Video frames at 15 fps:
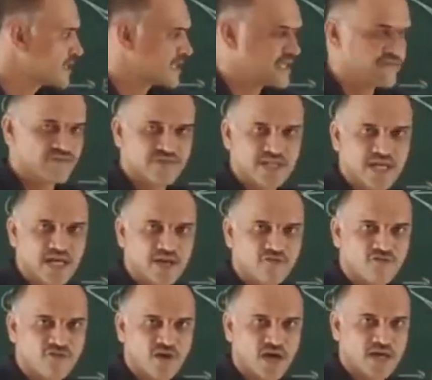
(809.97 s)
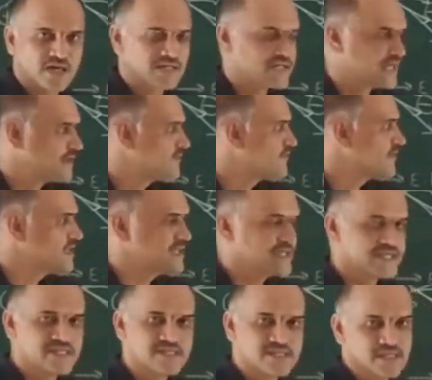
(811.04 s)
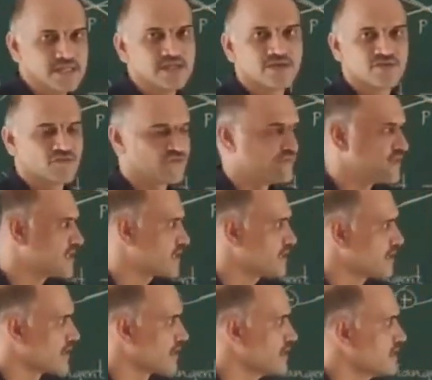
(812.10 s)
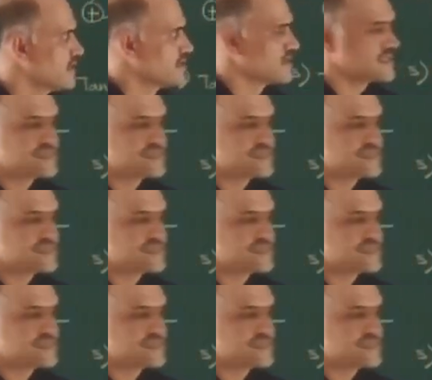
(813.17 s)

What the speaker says: If they are far, then field is weaker. This